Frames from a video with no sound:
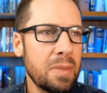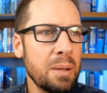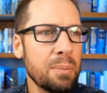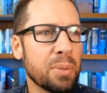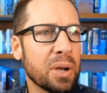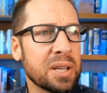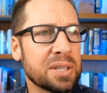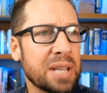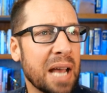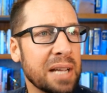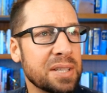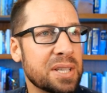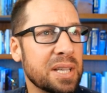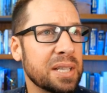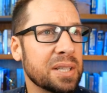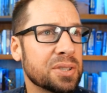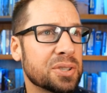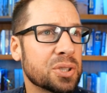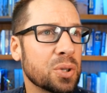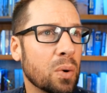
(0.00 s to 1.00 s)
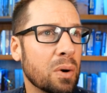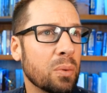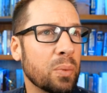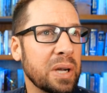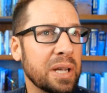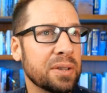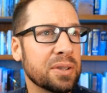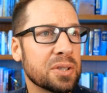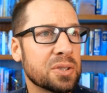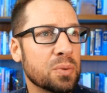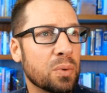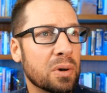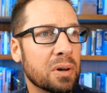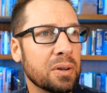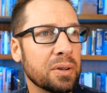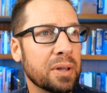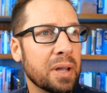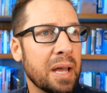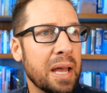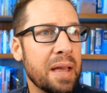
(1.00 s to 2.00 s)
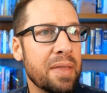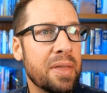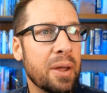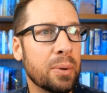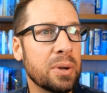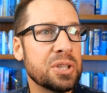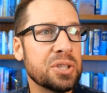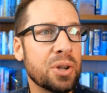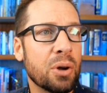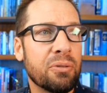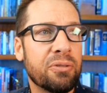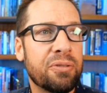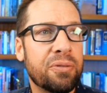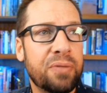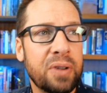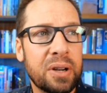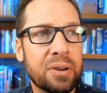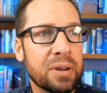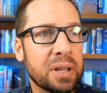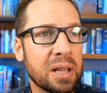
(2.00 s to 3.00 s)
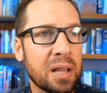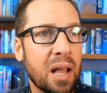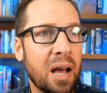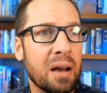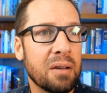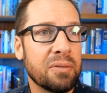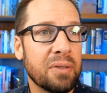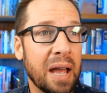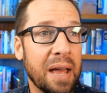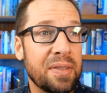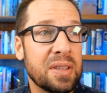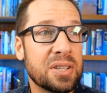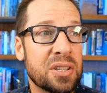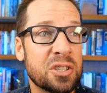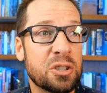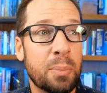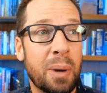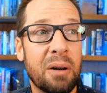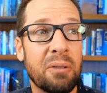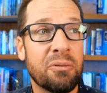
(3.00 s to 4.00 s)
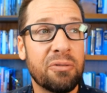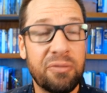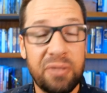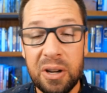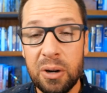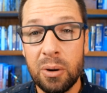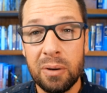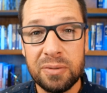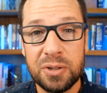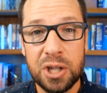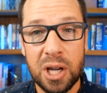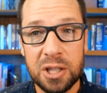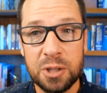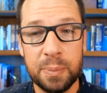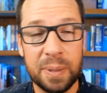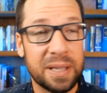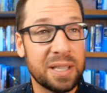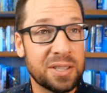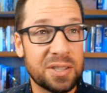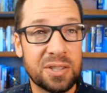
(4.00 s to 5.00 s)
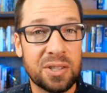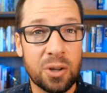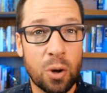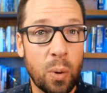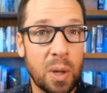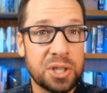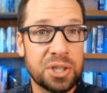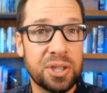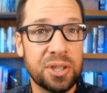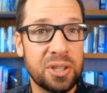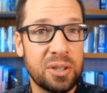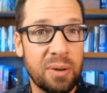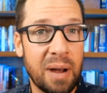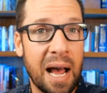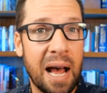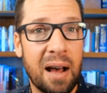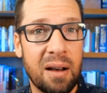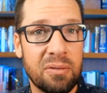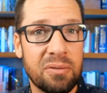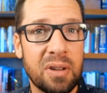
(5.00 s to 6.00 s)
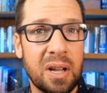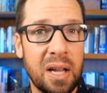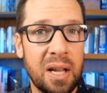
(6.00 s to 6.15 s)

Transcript: Because as he is, so are we in this world. There is no fear in love. And this is about fear of judgment. This is the question you have,